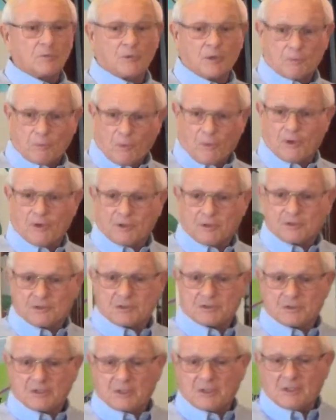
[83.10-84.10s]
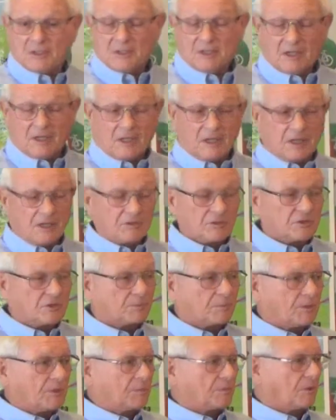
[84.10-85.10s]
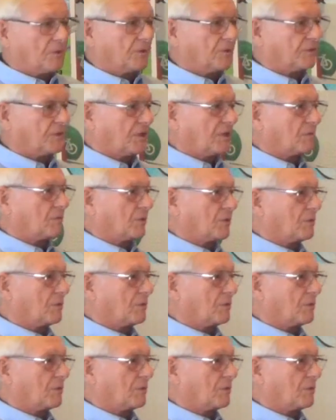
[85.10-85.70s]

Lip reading: reporters. Other people think